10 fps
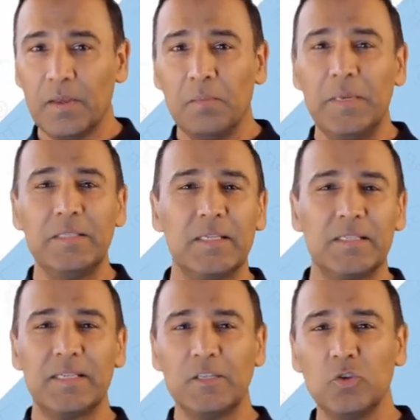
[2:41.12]
means that
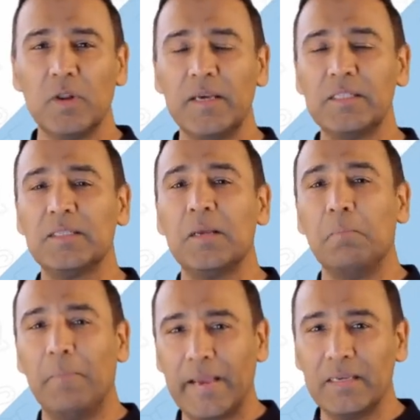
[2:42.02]
centralized
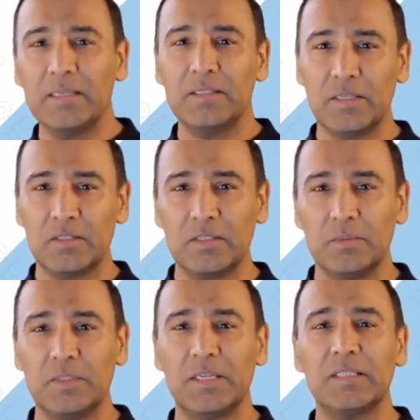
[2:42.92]
banking
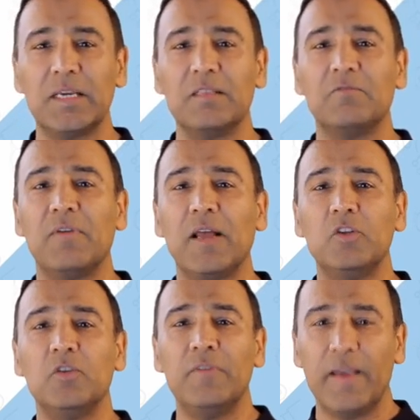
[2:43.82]
systems dictate the
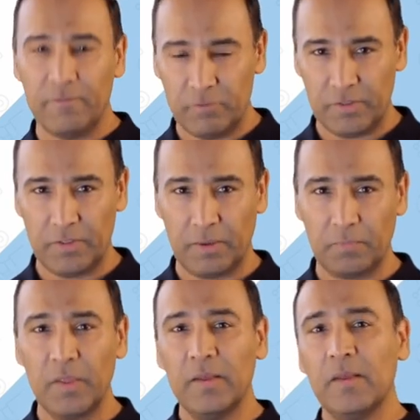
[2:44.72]
value of
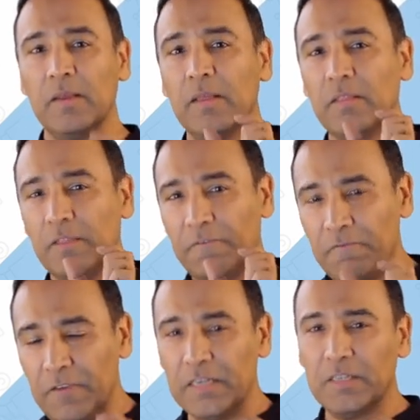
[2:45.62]
everything, the
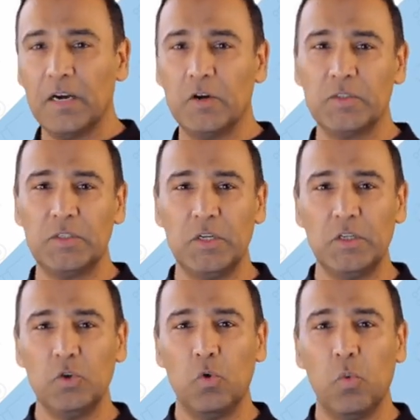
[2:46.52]
fiat currency
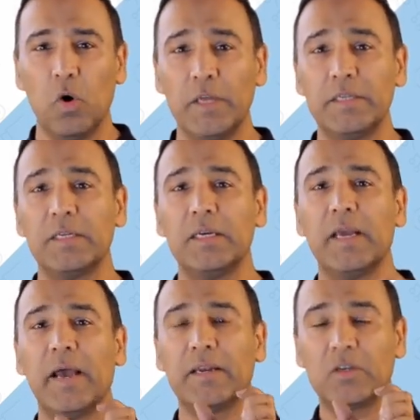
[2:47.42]
in your wallet,
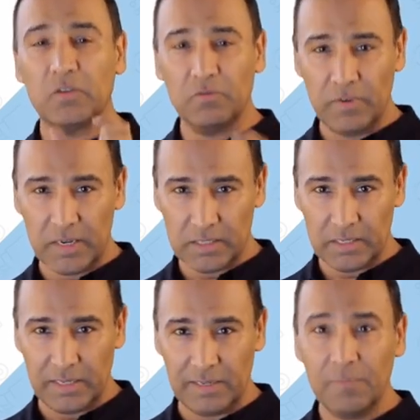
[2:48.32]
and
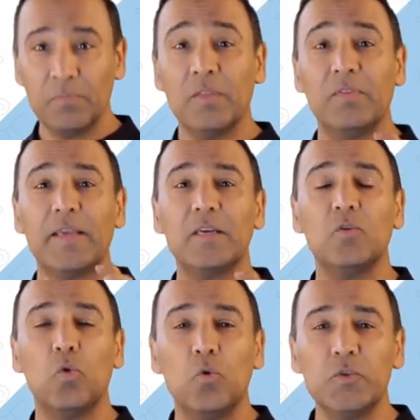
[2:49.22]
conversely, they
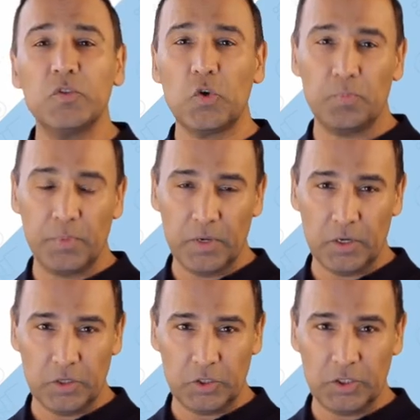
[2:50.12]
can also
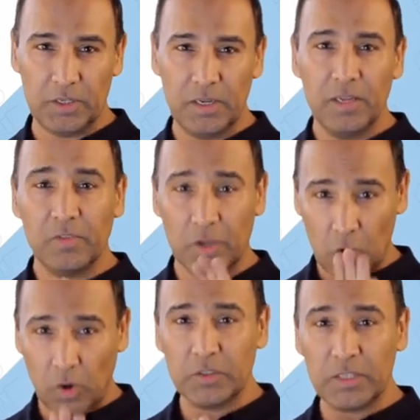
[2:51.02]
purge the
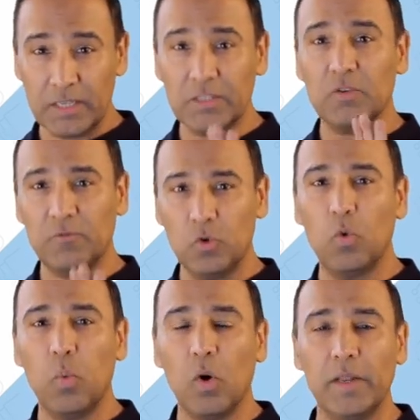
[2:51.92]
contents of
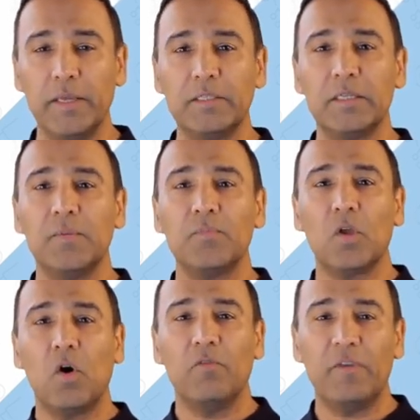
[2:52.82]
your wallet
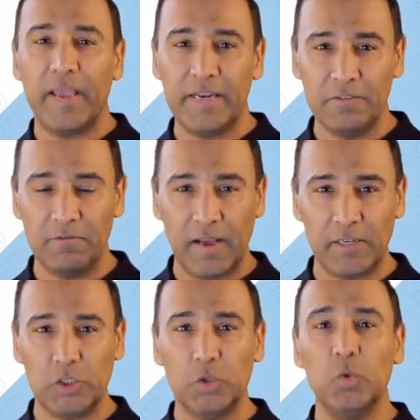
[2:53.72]
of any
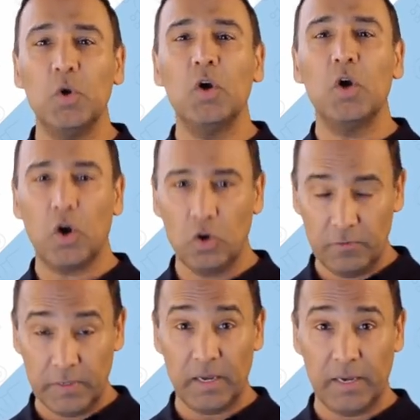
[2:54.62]
value
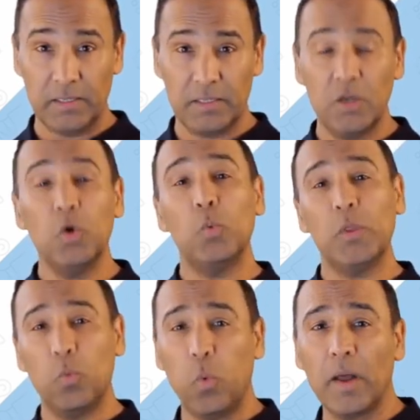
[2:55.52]
overnight
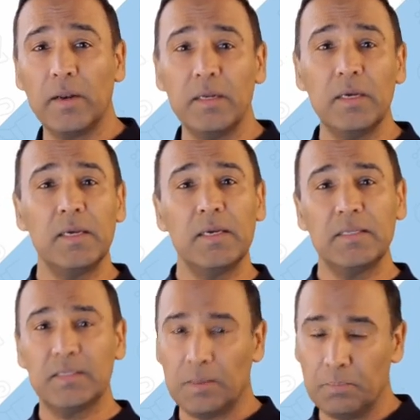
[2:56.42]
with one
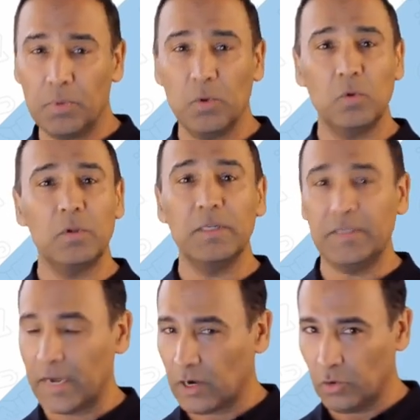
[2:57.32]
simple
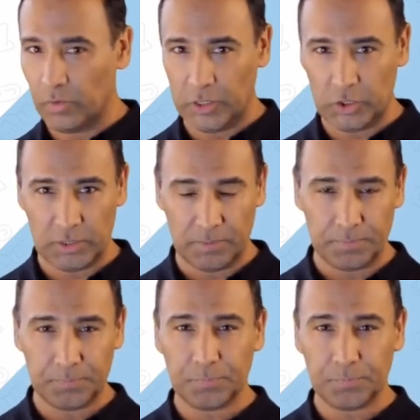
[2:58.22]
declaration.